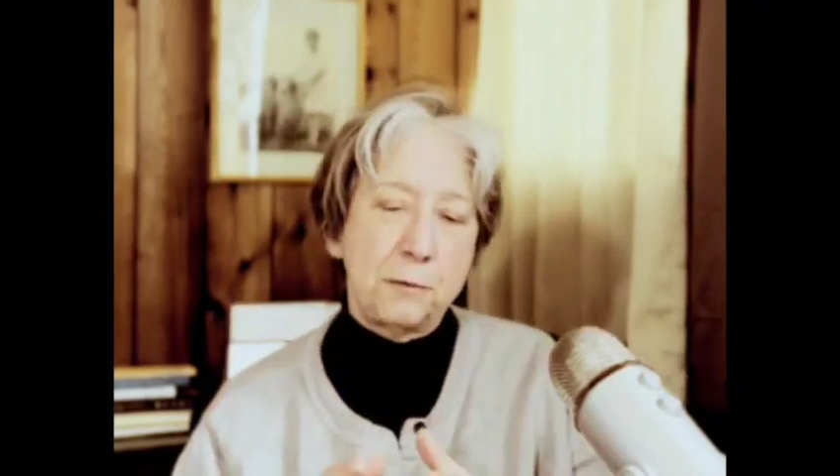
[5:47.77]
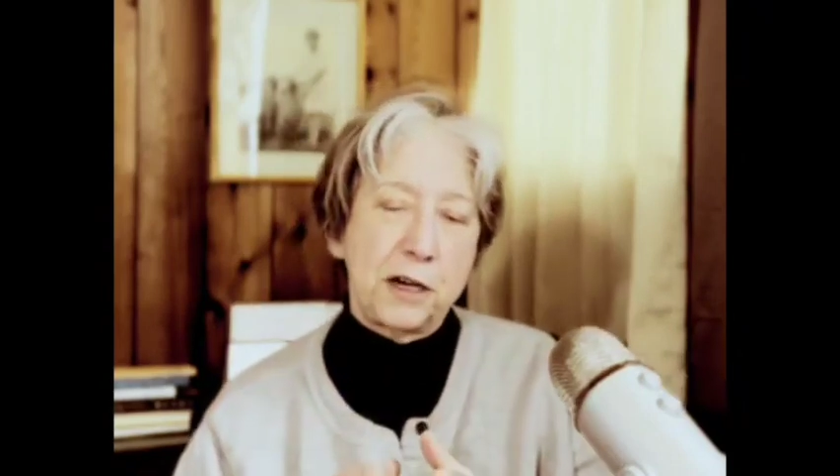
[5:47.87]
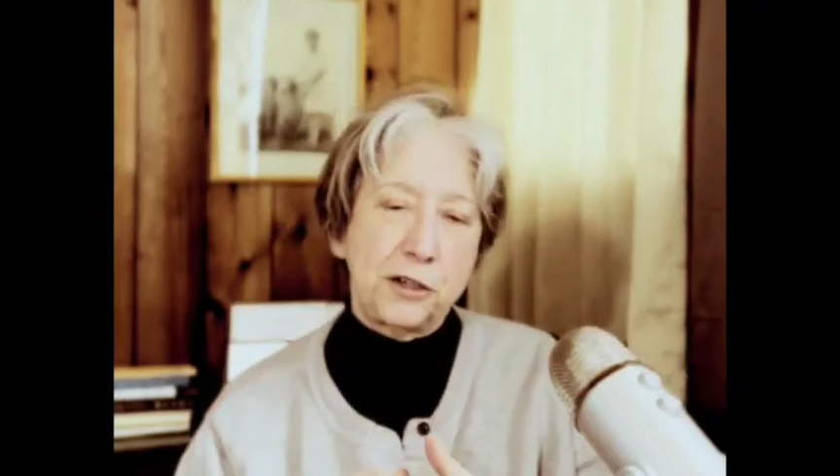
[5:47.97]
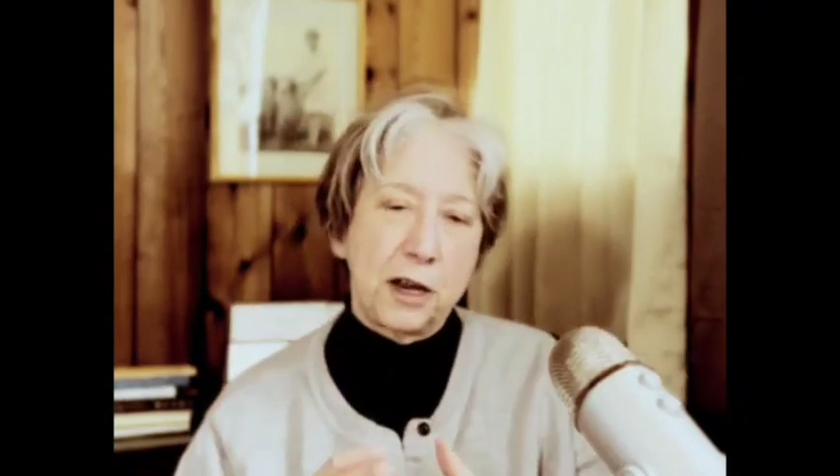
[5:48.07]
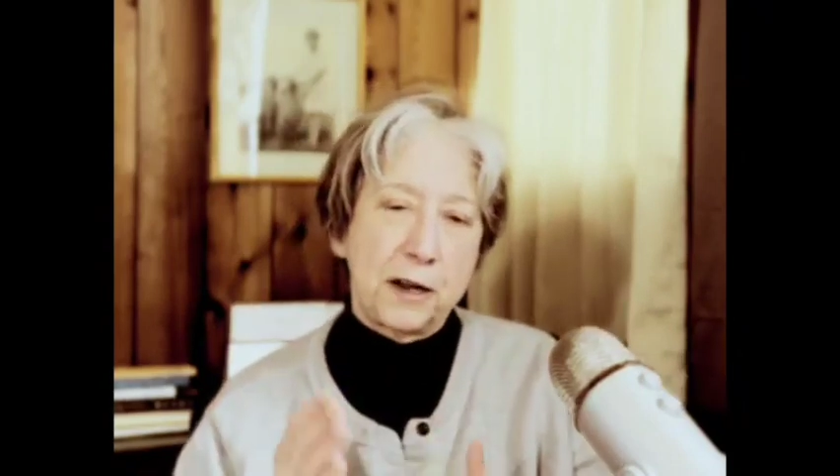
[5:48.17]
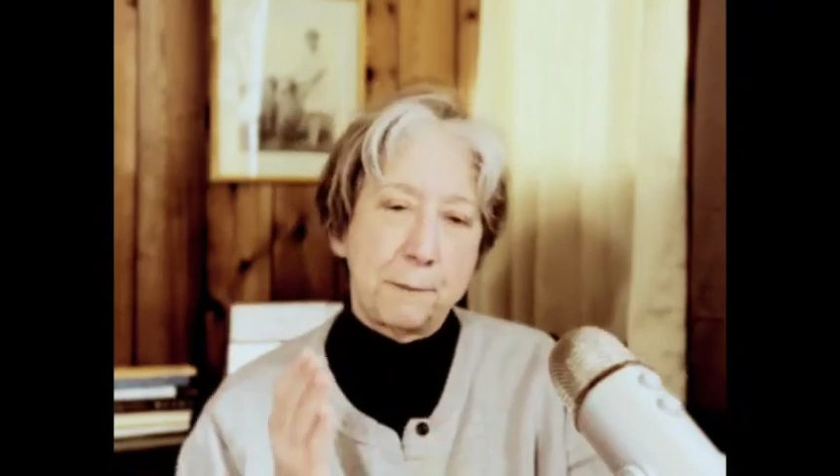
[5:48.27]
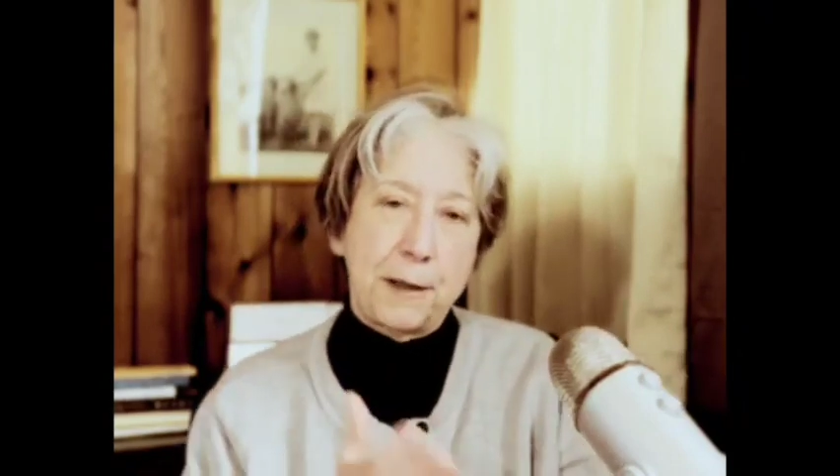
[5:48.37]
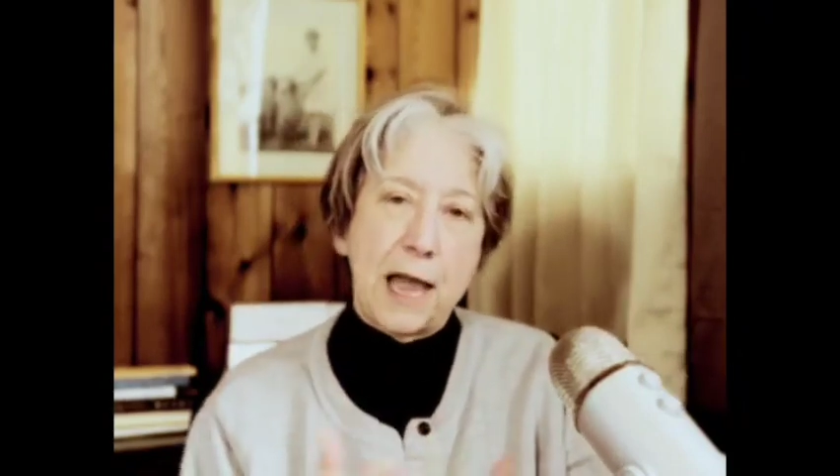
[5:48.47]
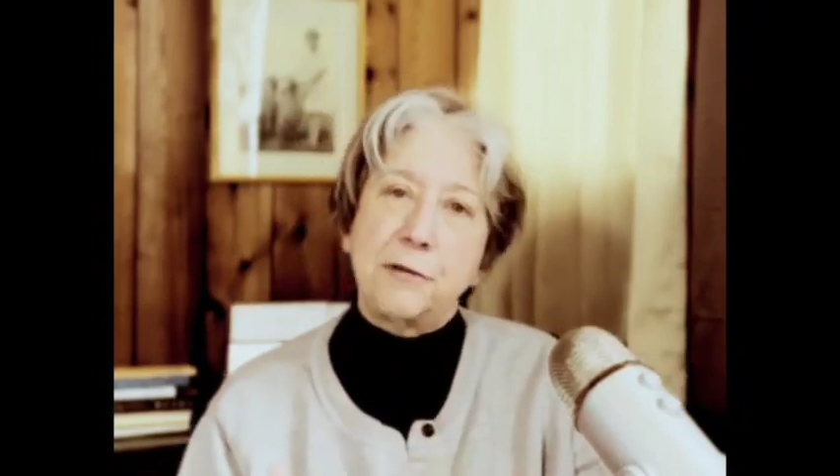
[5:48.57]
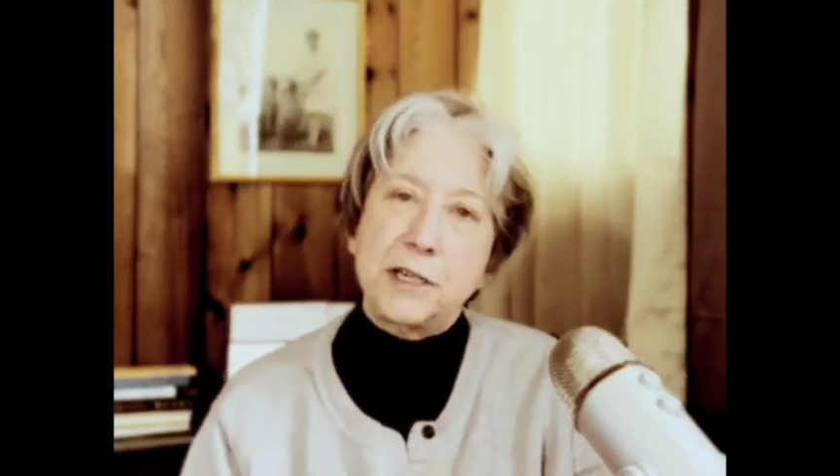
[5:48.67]
much a
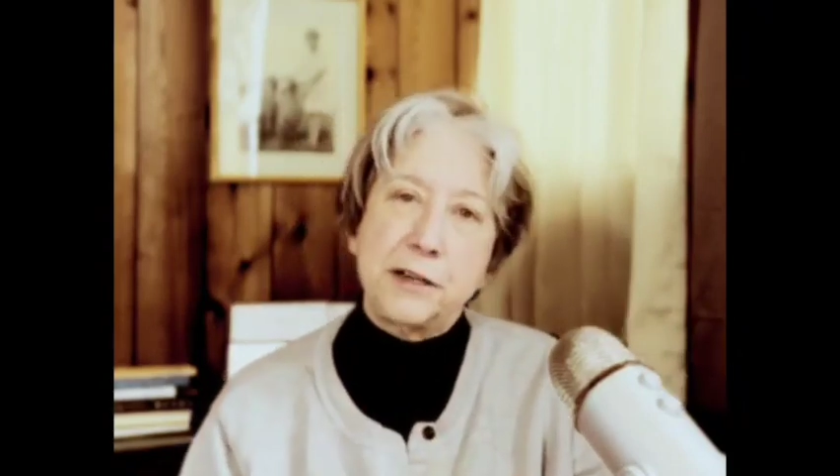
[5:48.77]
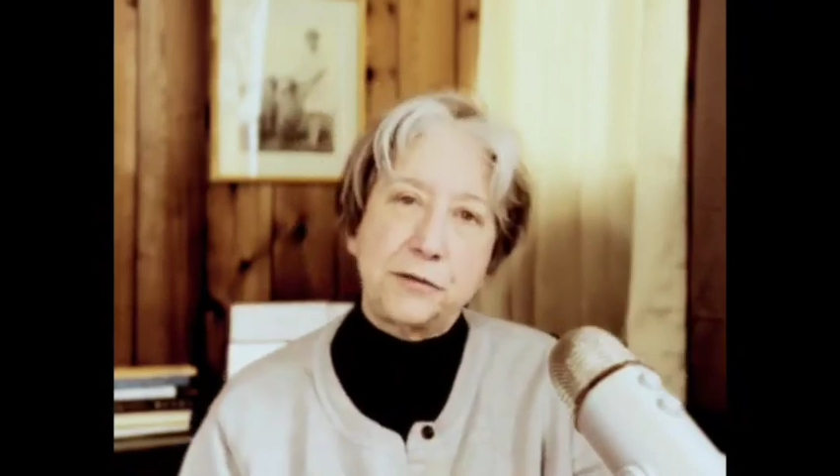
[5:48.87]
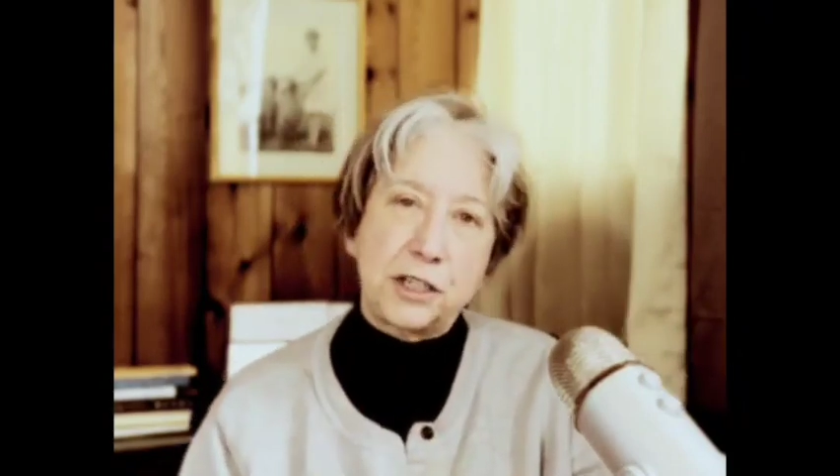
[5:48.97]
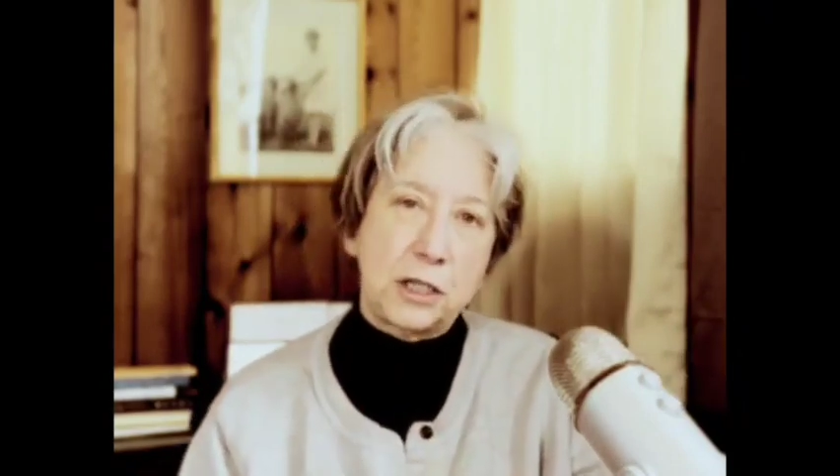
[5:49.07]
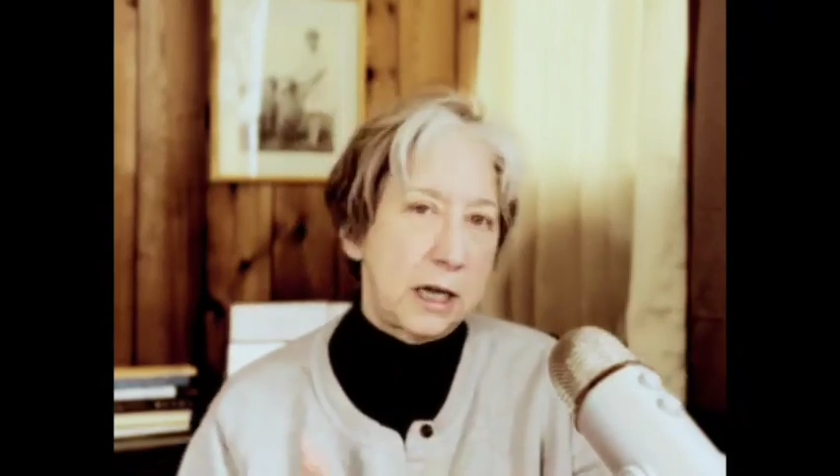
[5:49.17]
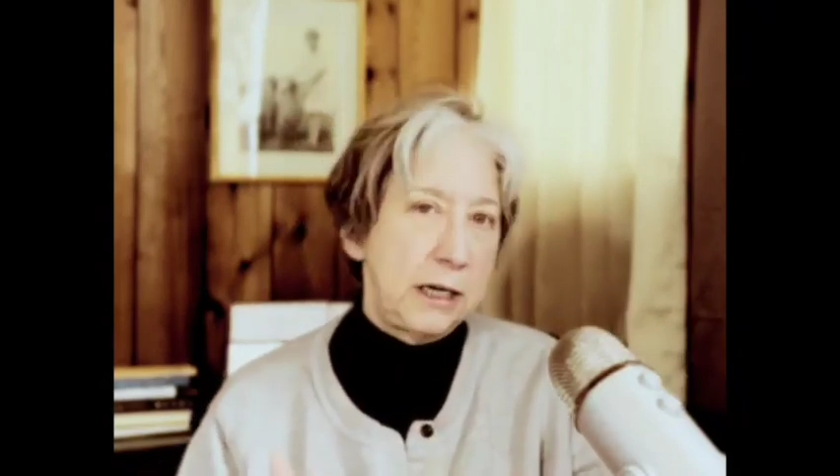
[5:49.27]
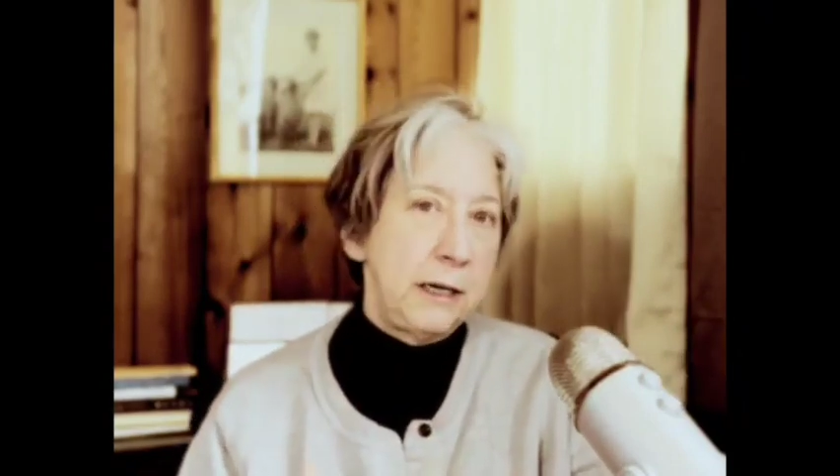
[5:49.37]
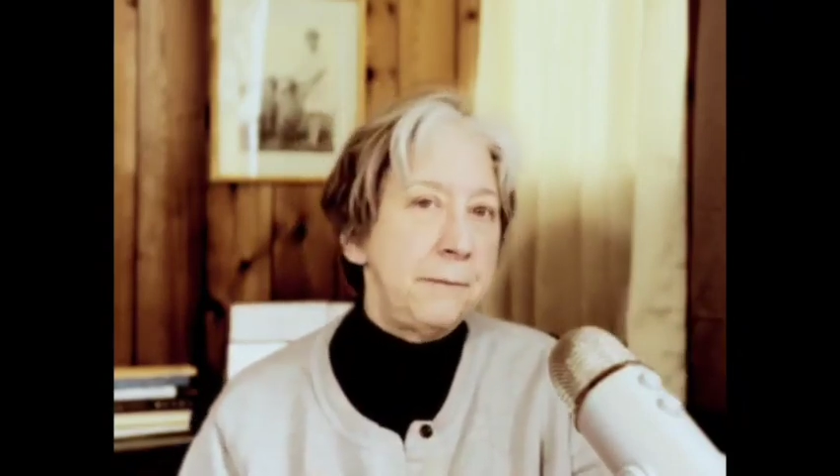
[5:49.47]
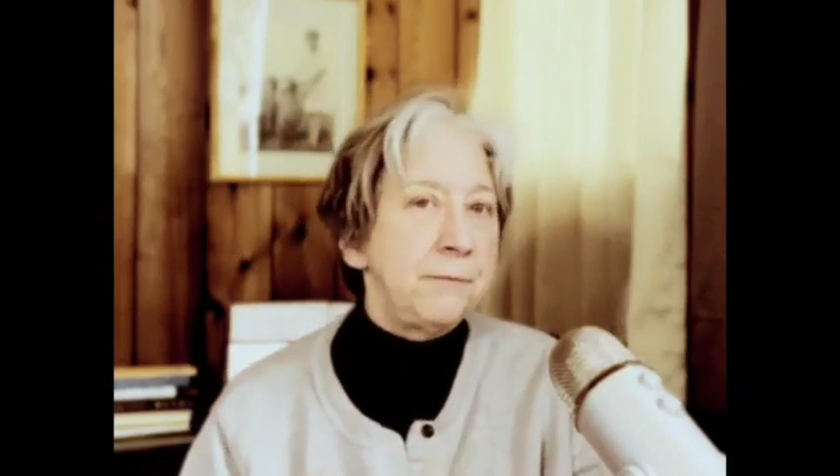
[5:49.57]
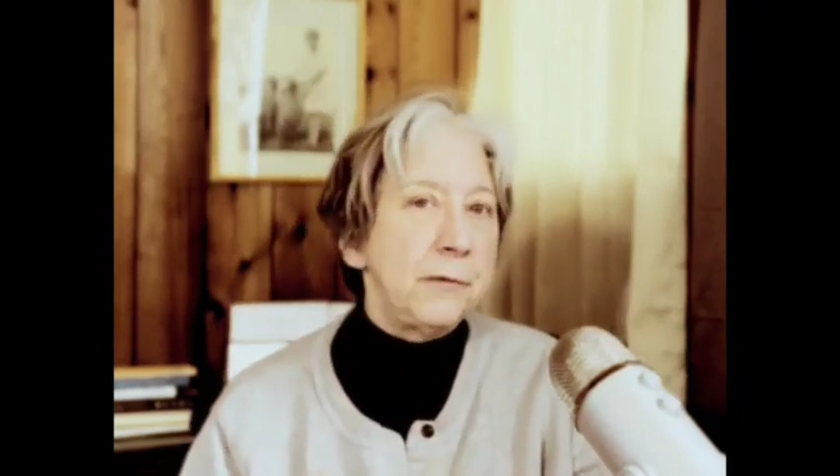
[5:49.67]
comparative
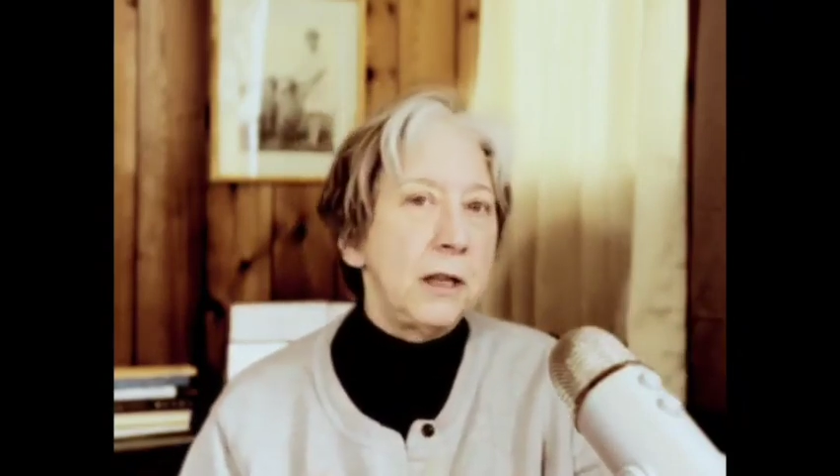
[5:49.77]
study